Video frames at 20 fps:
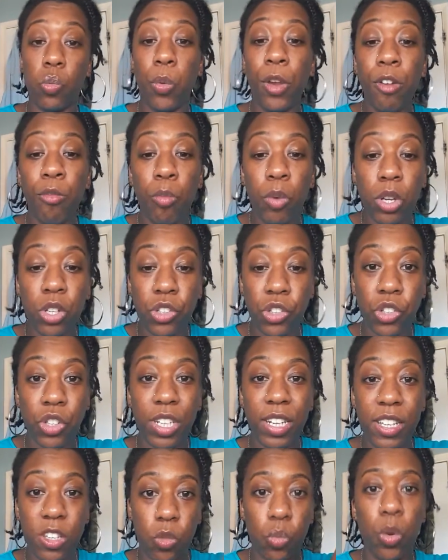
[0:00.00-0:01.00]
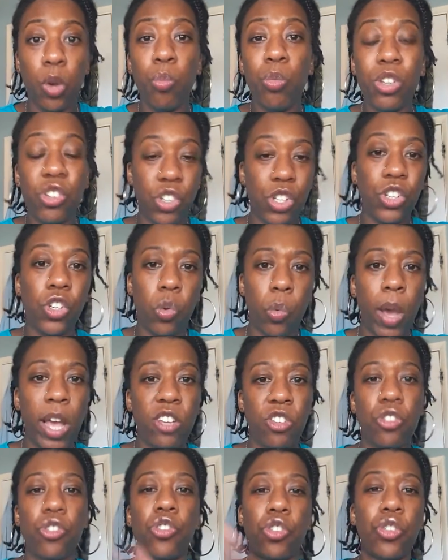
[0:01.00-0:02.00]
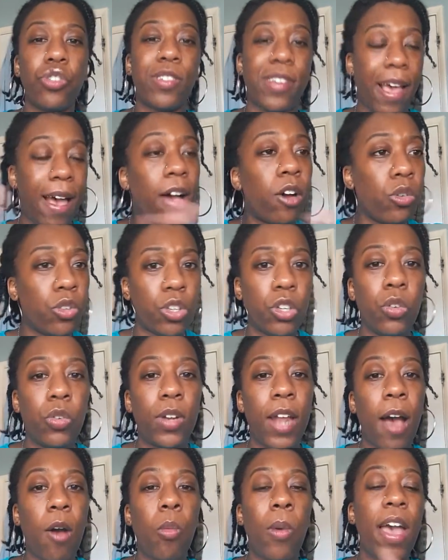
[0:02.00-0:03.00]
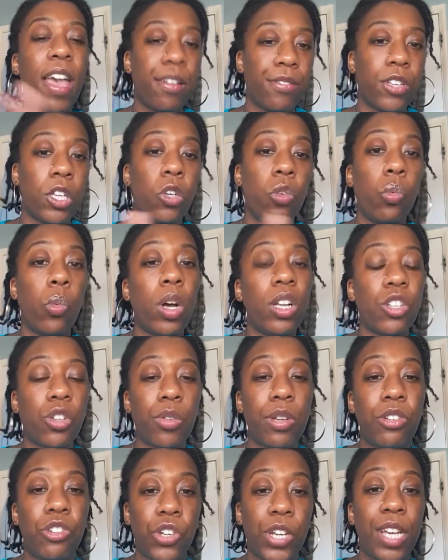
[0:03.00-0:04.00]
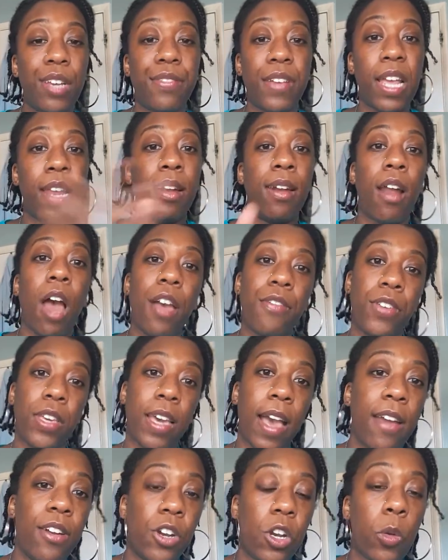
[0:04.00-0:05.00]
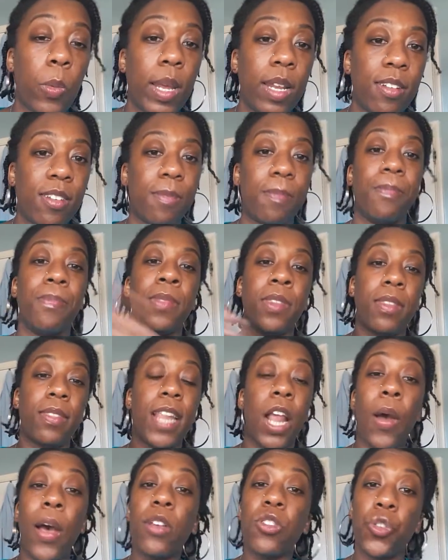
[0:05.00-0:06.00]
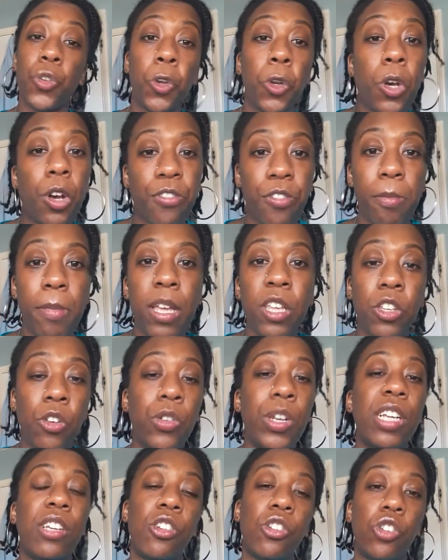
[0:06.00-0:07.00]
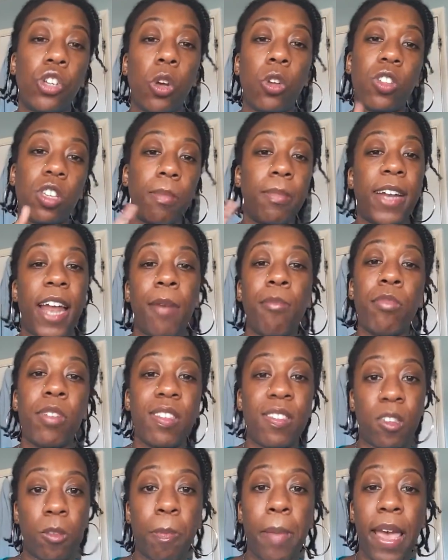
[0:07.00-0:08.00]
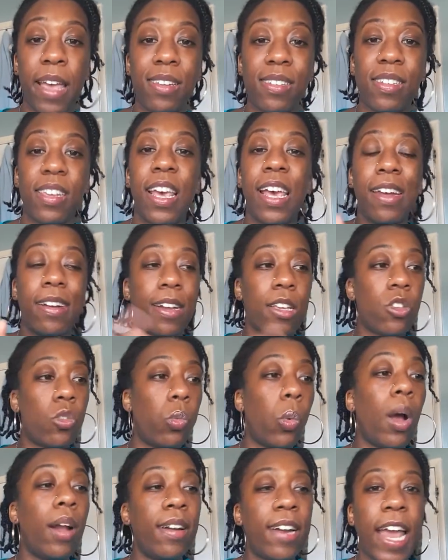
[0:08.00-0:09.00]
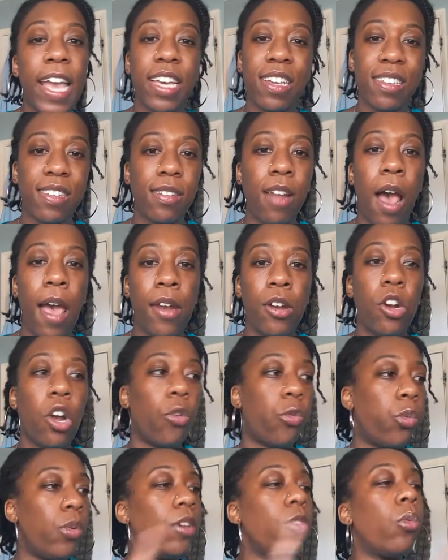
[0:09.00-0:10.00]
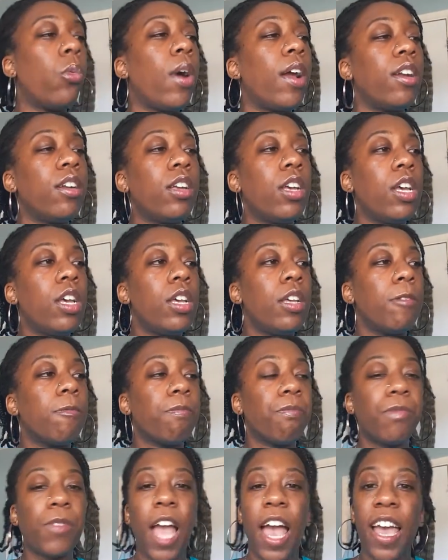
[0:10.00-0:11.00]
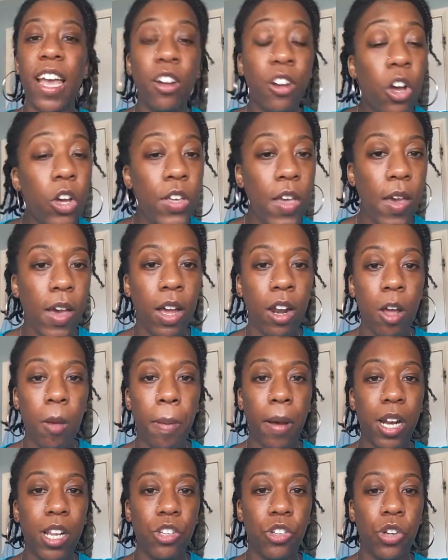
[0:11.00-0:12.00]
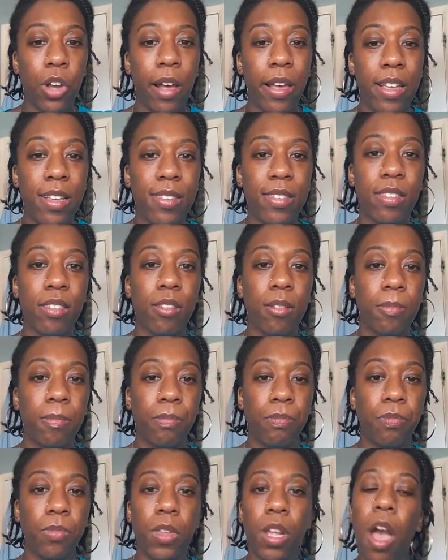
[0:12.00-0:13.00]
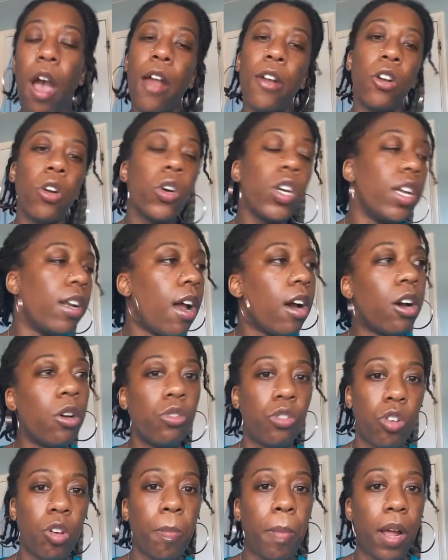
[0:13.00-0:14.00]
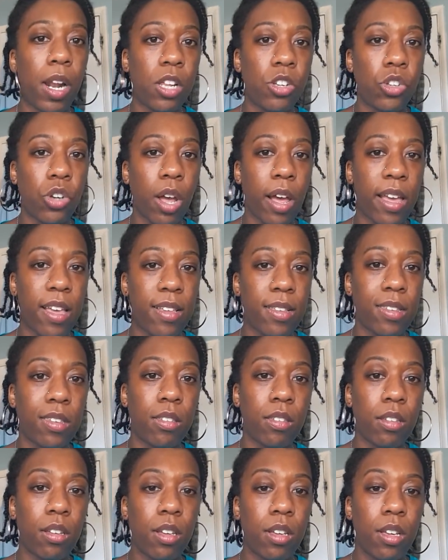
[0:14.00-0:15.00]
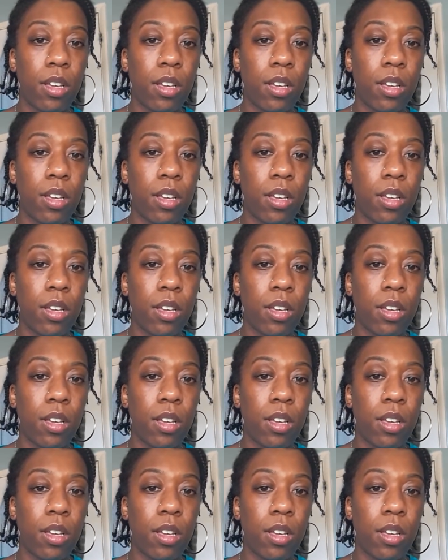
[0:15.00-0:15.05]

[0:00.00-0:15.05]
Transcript: Windrush situation should tell you that whatever you want to achieve in life, you can do it. Now, as to the government, you need to show some damn respect. This one day is not enough. I know you ain't gonna apologize. I know you're not going to apologize.